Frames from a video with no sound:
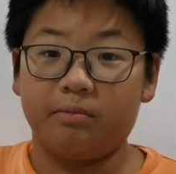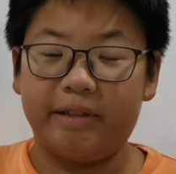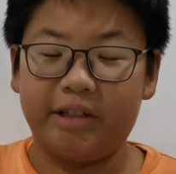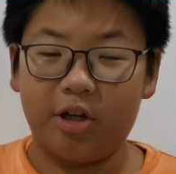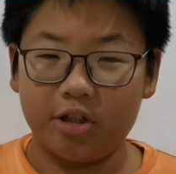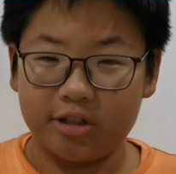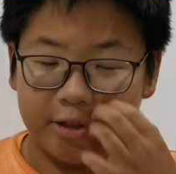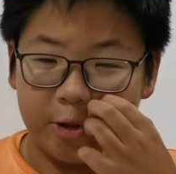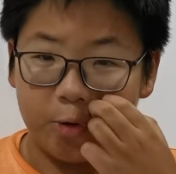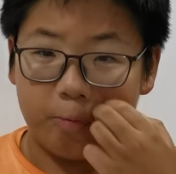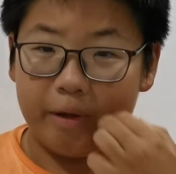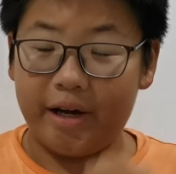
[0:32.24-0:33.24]
Because a
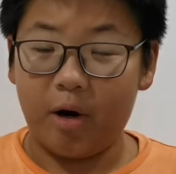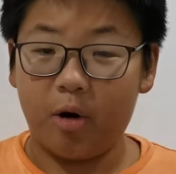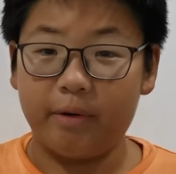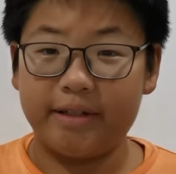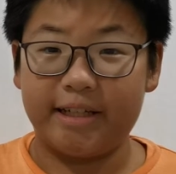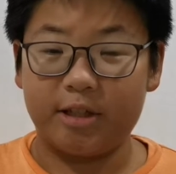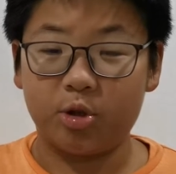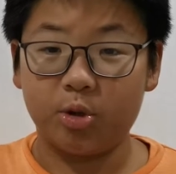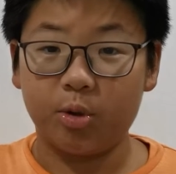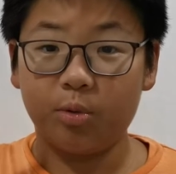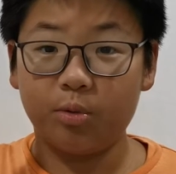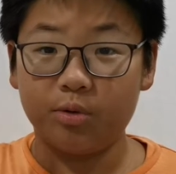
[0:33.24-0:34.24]
cubic always
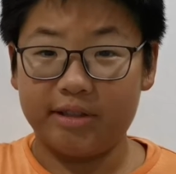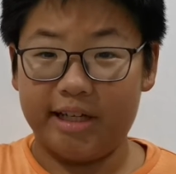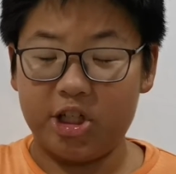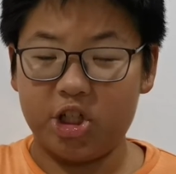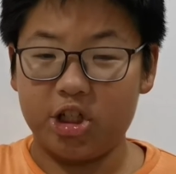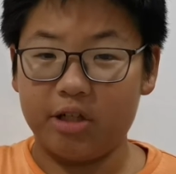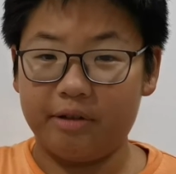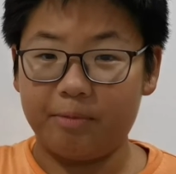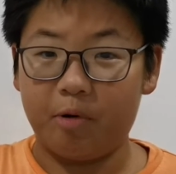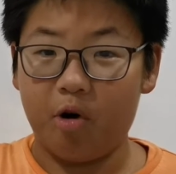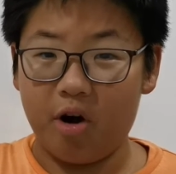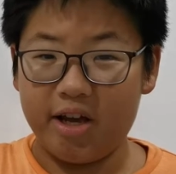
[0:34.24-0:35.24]
has two
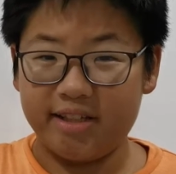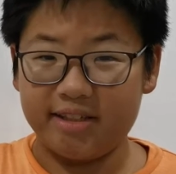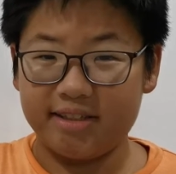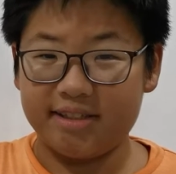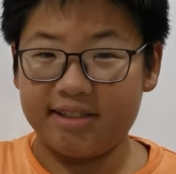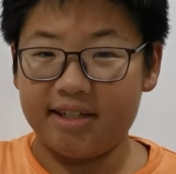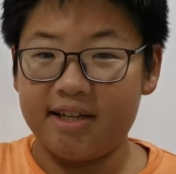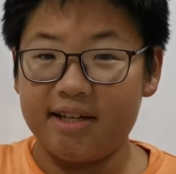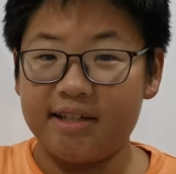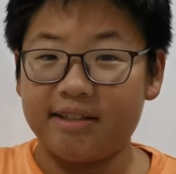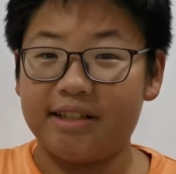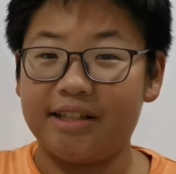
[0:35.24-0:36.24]
stationary points,
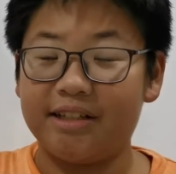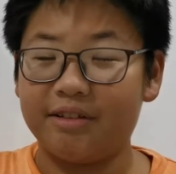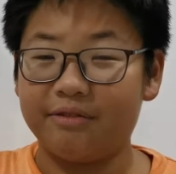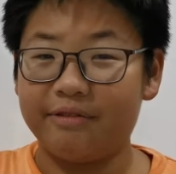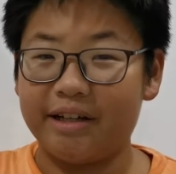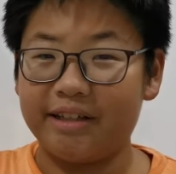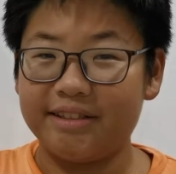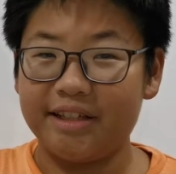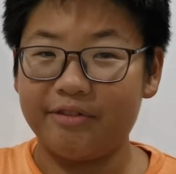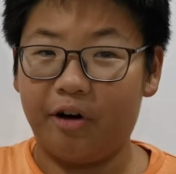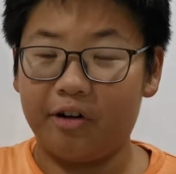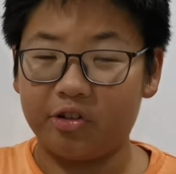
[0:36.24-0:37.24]
the
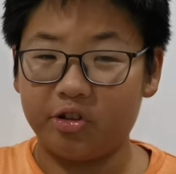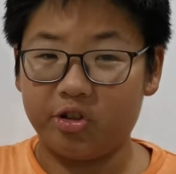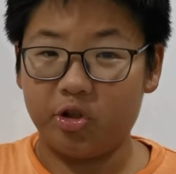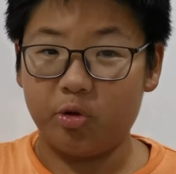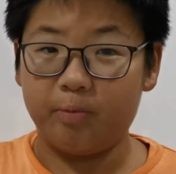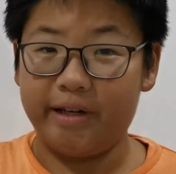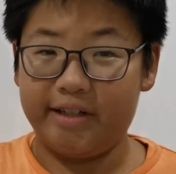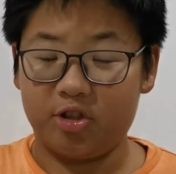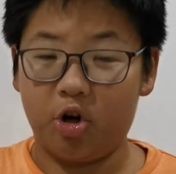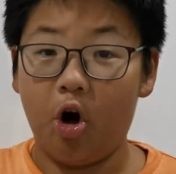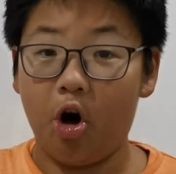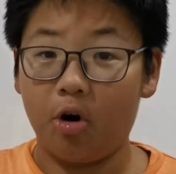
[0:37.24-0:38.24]
derivative of the cubic
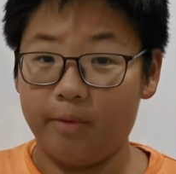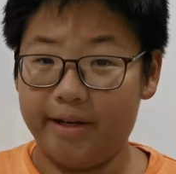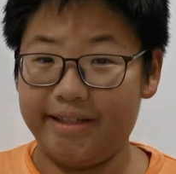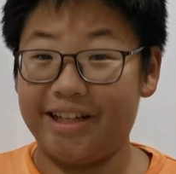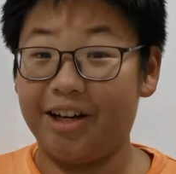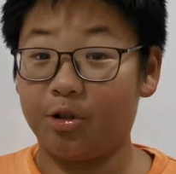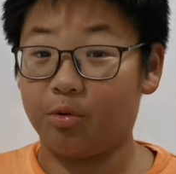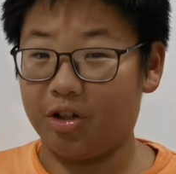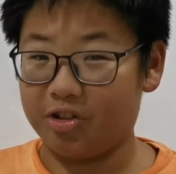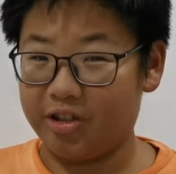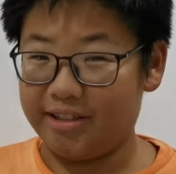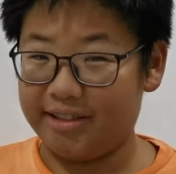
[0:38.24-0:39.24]
is always a
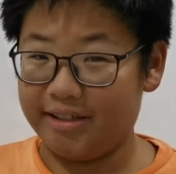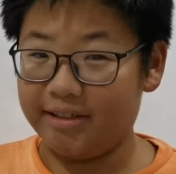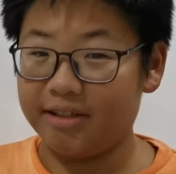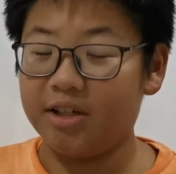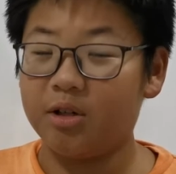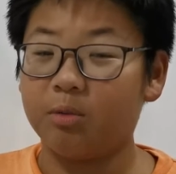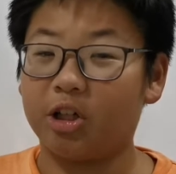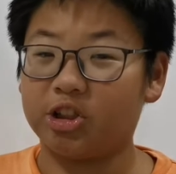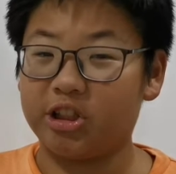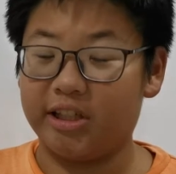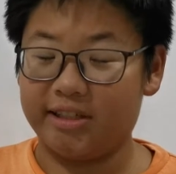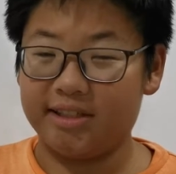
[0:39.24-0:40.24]
quadratic.
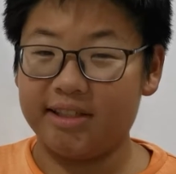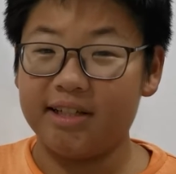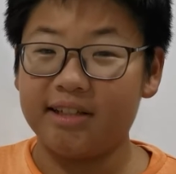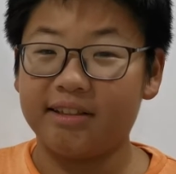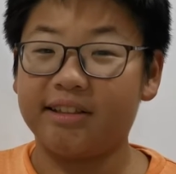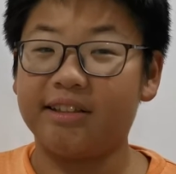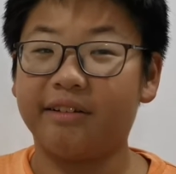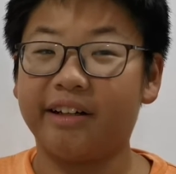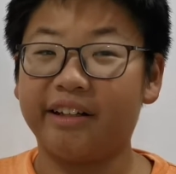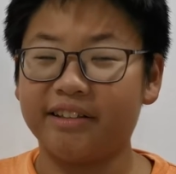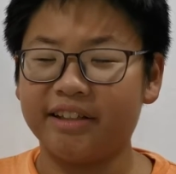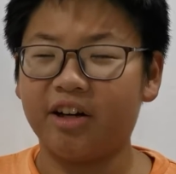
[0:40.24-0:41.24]
Watch this. The
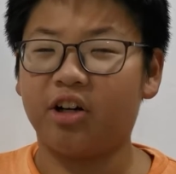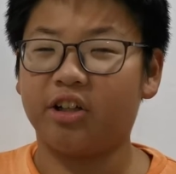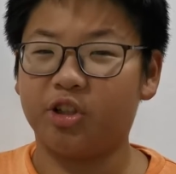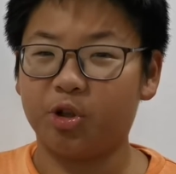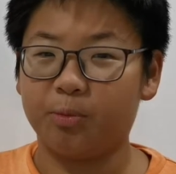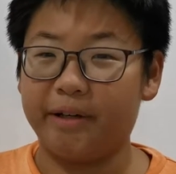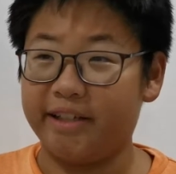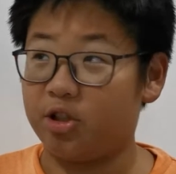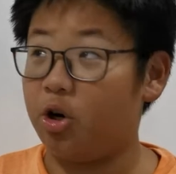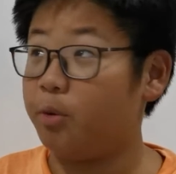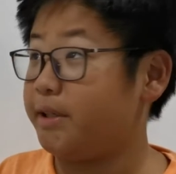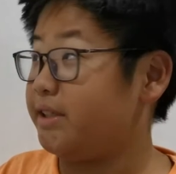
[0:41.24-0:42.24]
derivative of a cubic
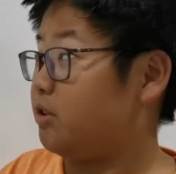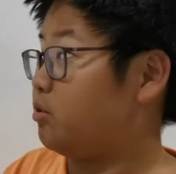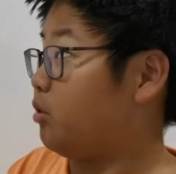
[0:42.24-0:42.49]
is always a